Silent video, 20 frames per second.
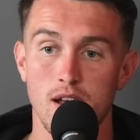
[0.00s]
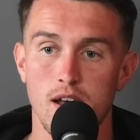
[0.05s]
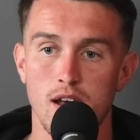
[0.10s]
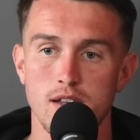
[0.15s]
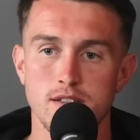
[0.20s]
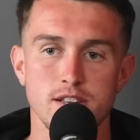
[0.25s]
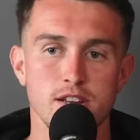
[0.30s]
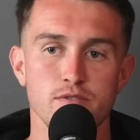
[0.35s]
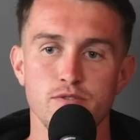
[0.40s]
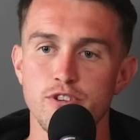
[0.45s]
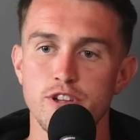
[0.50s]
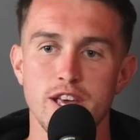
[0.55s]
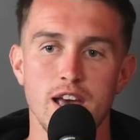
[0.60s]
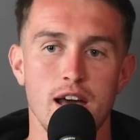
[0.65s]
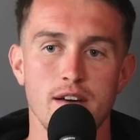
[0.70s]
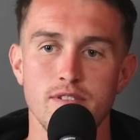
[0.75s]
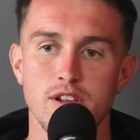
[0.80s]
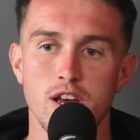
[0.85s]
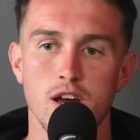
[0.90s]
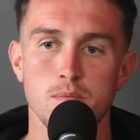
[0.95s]
didn't really
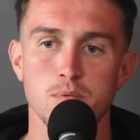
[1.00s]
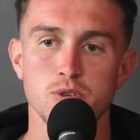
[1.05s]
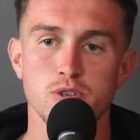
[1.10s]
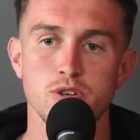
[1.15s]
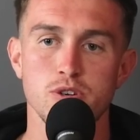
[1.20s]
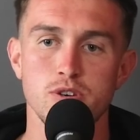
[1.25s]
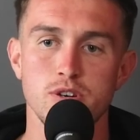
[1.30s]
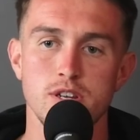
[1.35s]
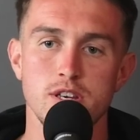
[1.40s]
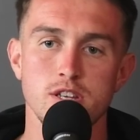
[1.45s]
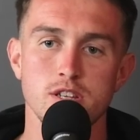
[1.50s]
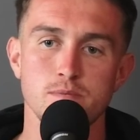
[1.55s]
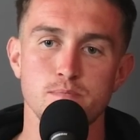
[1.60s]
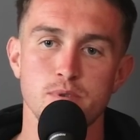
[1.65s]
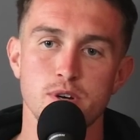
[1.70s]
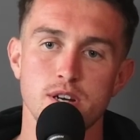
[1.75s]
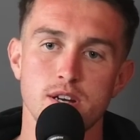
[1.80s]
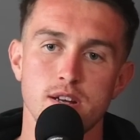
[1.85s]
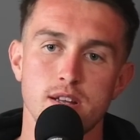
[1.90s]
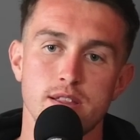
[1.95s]
have any opportunities
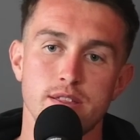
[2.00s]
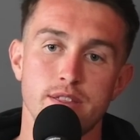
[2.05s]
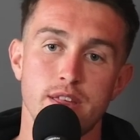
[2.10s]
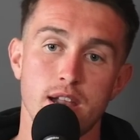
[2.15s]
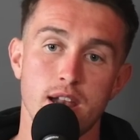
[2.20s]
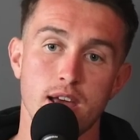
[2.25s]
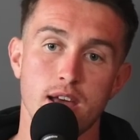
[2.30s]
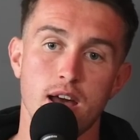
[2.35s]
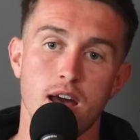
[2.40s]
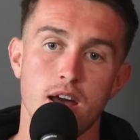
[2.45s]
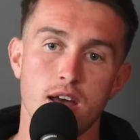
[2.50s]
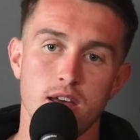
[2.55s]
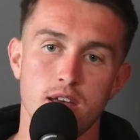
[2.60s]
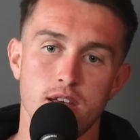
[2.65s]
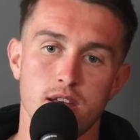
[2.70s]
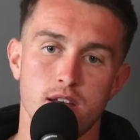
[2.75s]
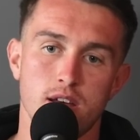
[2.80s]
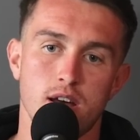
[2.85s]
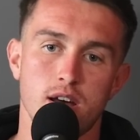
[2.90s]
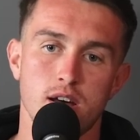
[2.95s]
but then i got
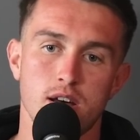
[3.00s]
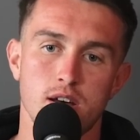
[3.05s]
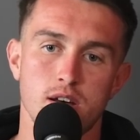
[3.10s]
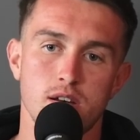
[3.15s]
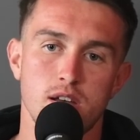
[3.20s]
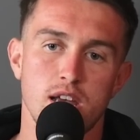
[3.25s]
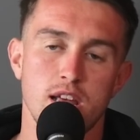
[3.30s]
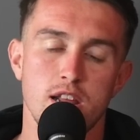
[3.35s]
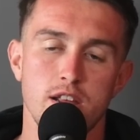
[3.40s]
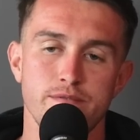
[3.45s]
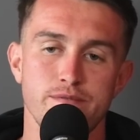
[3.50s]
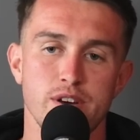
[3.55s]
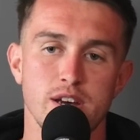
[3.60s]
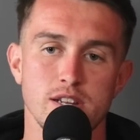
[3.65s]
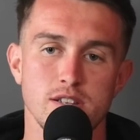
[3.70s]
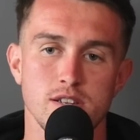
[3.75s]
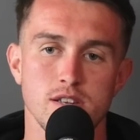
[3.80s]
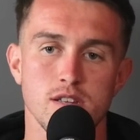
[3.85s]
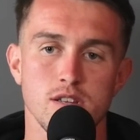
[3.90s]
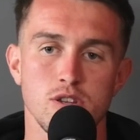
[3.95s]
uh, an invite
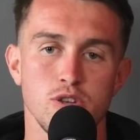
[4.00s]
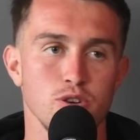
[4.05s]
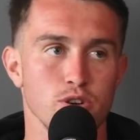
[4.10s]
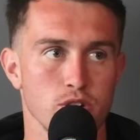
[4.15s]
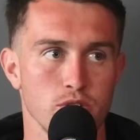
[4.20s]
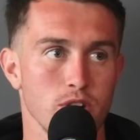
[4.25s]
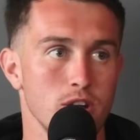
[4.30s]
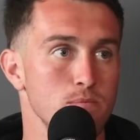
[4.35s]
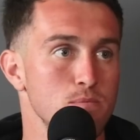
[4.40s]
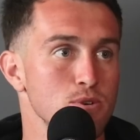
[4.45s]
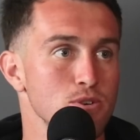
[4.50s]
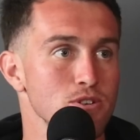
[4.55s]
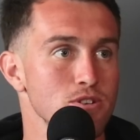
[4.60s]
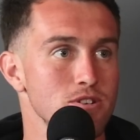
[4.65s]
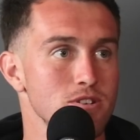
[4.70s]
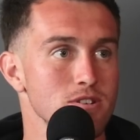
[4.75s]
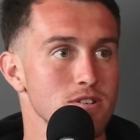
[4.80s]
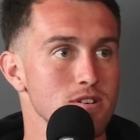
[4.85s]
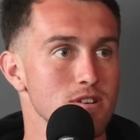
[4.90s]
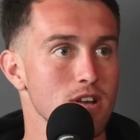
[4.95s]
to the new york red
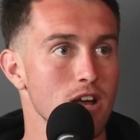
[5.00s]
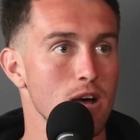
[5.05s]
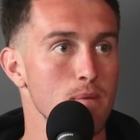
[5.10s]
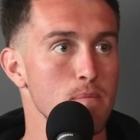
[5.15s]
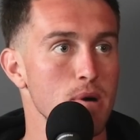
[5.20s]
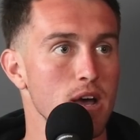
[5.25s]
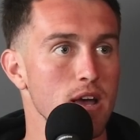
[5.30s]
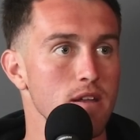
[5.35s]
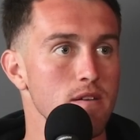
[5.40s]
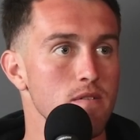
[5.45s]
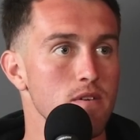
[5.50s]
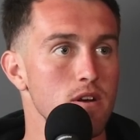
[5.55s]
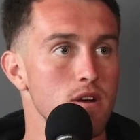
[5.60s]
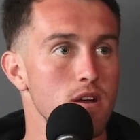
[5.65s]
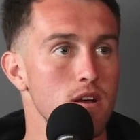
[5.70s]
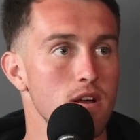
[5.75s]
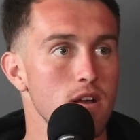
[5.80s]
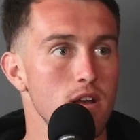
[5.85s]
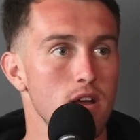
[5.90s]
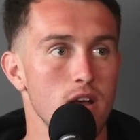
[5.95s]
bulls mm-hmm. combine
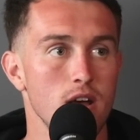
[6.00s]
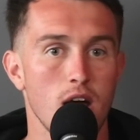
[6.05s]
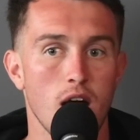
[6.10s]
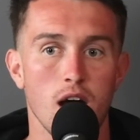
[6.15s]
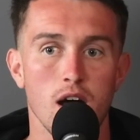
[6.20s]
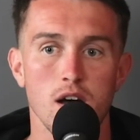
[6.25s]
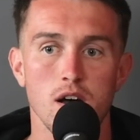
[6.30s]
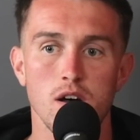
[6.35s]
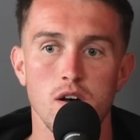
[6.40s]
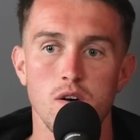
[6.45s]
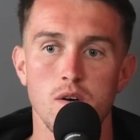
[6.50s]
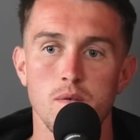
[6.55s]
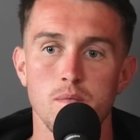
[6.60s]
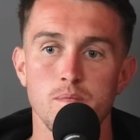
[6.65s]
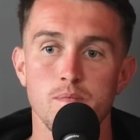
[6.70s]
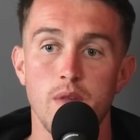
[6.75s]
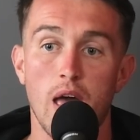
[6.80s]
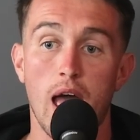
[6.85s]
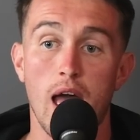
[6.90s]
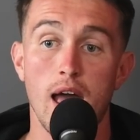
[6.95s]
mm-hmm.
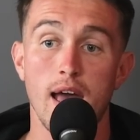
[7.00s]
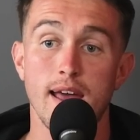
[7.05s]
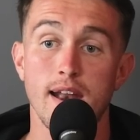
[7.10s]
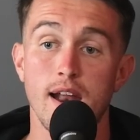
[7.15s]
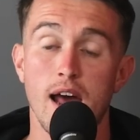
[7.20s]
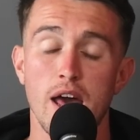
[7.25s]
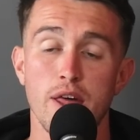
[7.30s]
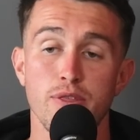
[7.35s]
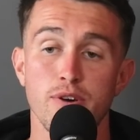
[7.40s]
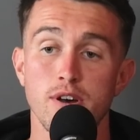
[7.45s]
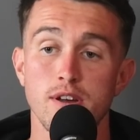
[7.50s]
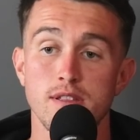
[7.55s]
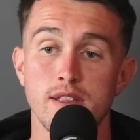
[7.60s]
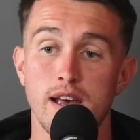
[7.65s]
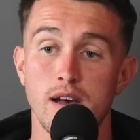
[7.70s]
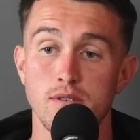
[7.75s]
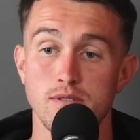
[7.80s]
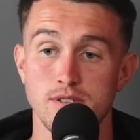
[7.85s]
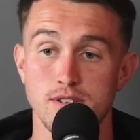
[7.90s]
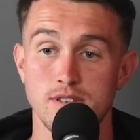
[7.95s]
um, and i thought that
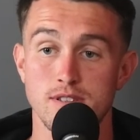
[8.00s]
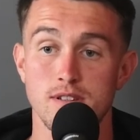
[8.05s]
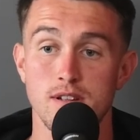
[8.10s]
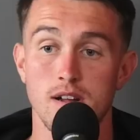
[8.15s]
was